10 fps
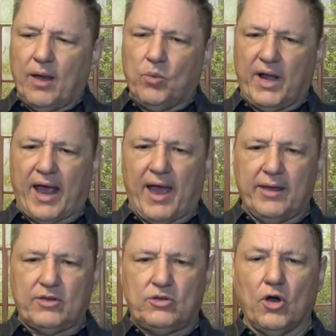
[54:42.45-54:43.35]
when
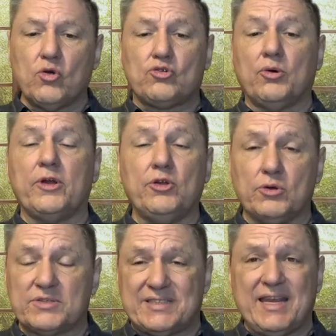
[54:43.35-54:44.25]
I go to a
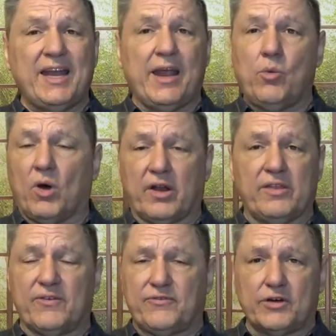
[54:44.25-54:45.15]
new city, one
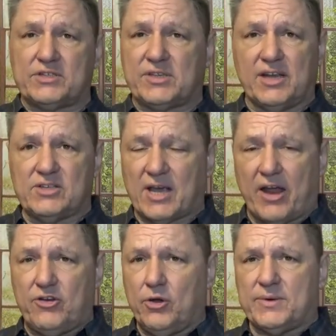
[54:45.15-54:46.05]
of the first things
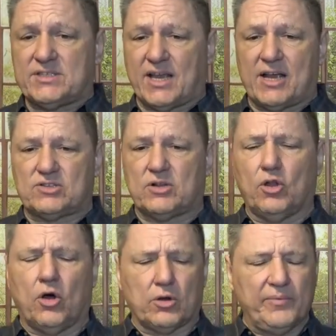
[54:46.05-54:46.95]
I do is ask the
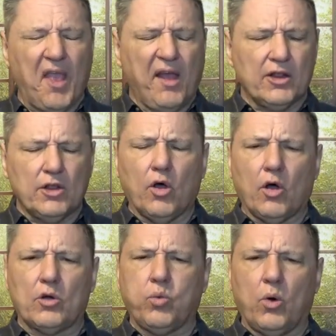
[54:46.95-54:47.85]
Lord,
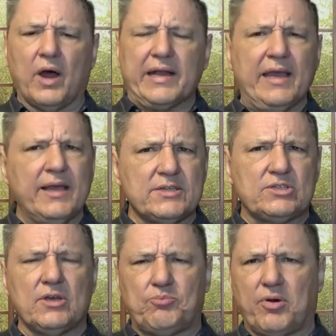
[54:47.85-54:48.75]
Lord, what
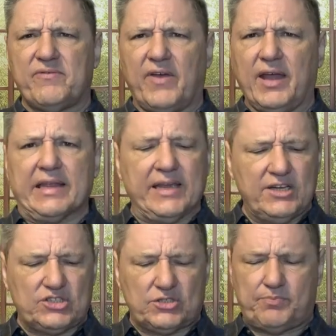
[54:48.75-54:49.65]
is the
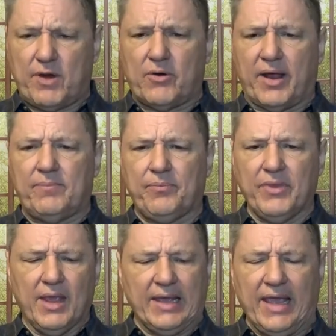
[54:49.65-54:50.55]
prevailing spirit
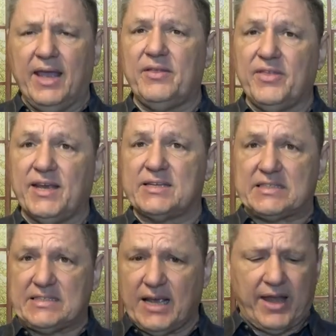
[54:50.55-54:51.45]
in
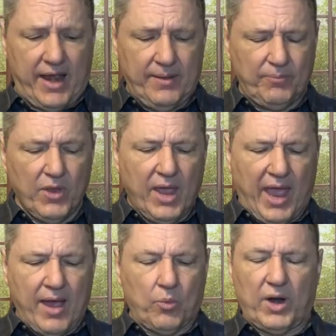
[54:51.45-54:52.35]
this city?
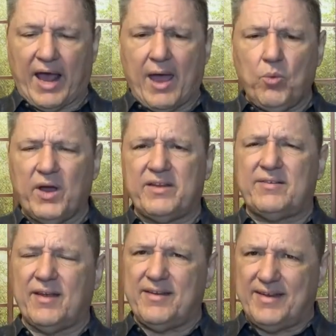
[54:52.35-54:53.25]
And when I went
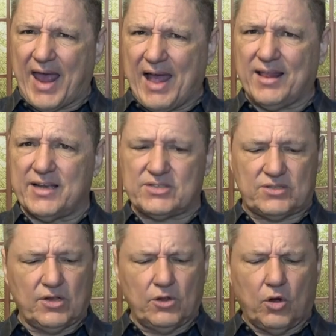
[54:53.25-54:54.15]
to
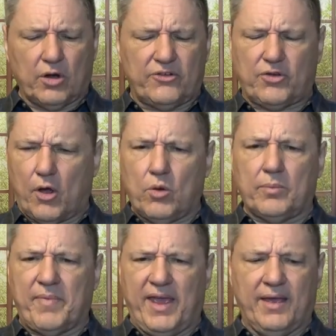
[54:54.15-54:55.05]
Dallas, the Lord
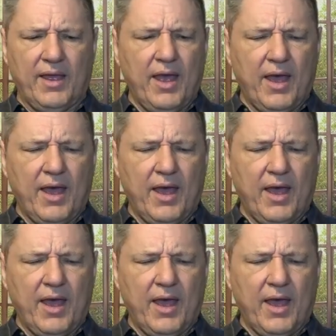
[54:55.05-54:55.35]
told me